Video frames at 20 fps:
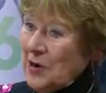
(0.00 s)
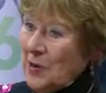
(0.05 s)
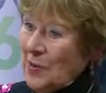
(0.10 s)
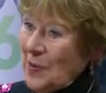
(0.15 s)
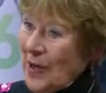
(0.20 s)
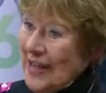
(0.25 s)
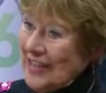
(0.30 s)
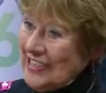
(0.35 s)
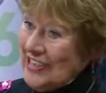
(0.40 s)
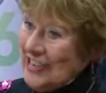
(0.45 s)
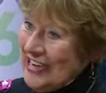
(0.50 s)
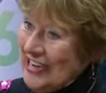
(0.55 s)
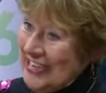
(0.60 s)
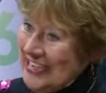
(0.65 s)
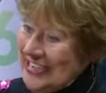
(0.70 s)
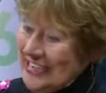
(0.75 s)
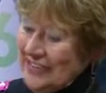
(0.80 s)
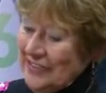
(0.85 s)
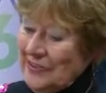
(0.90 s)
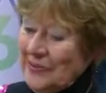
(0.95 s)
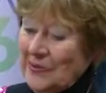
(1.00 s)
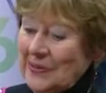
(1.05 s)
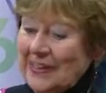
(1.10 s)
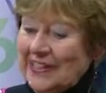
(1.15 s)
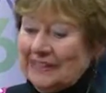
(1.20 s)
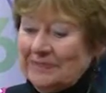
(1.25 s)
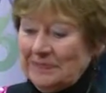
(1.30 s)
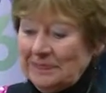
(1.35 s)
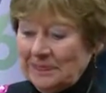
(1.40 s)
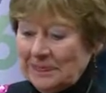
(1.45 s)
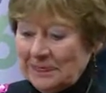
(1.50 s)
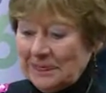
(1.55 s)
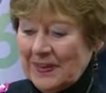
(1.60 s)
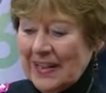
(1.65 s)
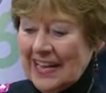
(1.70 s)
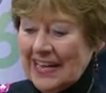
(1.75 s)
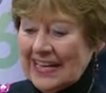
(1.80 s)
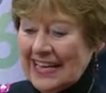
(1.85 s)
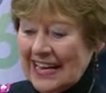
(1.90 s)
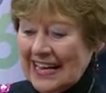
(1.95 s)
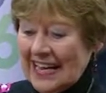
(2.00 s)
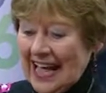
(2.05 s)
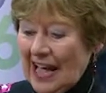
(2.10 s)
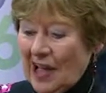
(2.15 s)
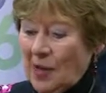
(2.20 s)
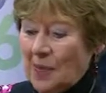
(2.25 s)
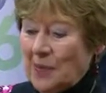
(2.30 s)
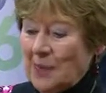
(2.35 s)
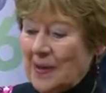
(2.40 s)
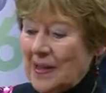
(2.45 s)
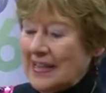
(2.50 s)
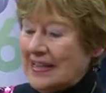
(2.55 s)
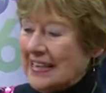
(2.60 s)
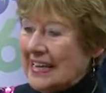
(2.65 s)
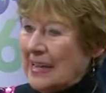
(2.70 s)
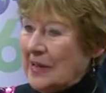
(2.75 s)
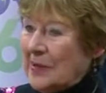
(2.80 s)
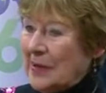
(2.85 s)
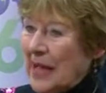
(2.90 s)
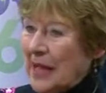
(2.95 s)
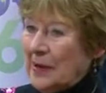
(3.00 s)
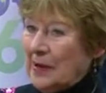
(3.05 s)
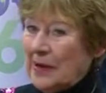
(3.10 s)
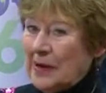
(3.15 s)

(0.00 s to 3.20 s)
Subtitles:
or watching to help Keep